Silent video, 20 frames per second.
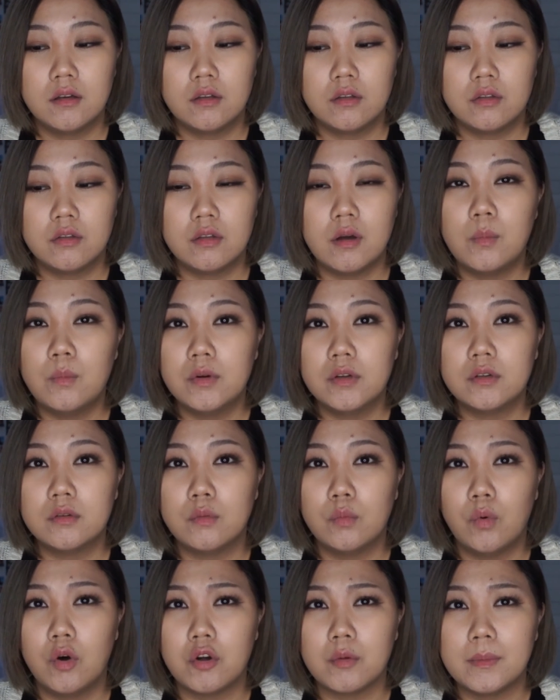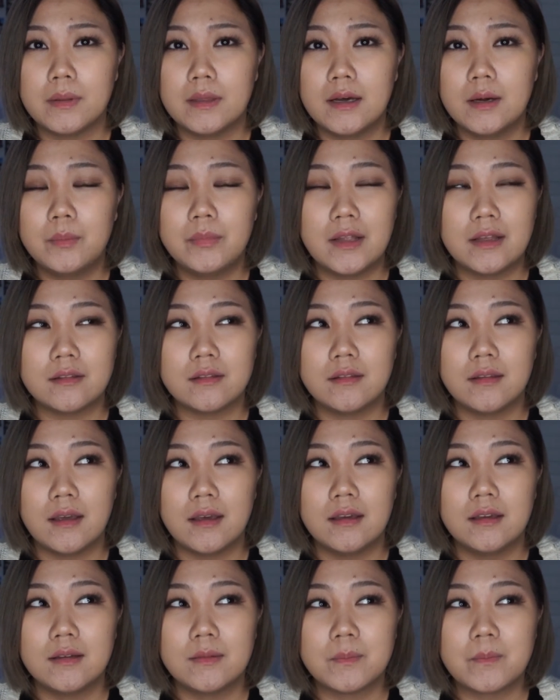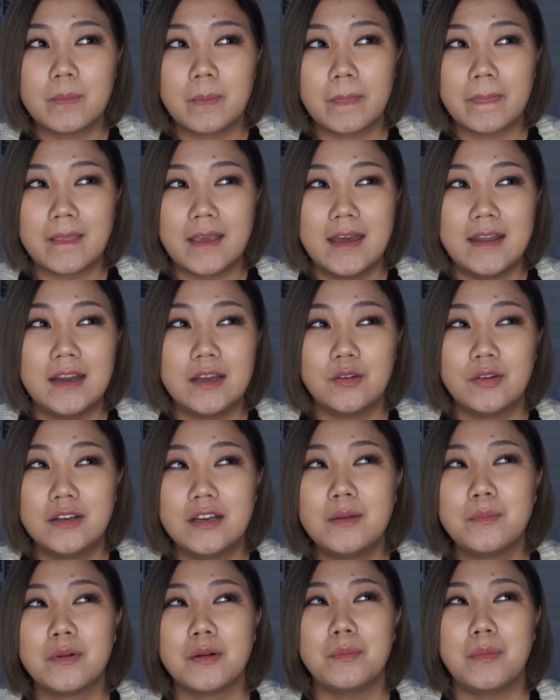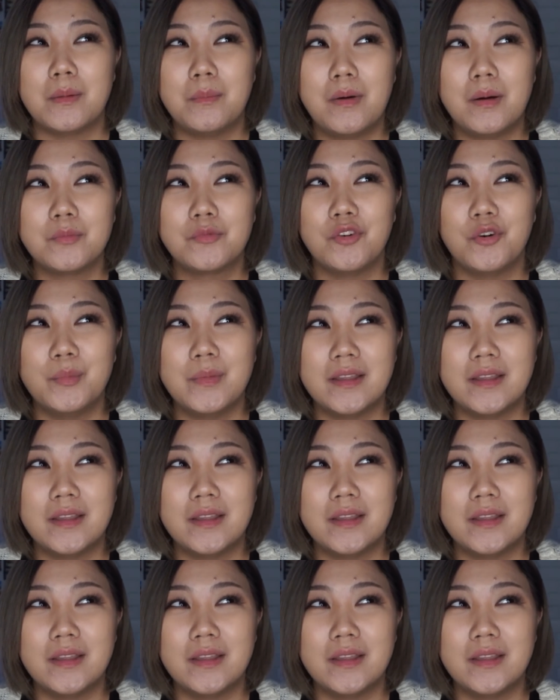someone woke me up last night, and I remember my mom told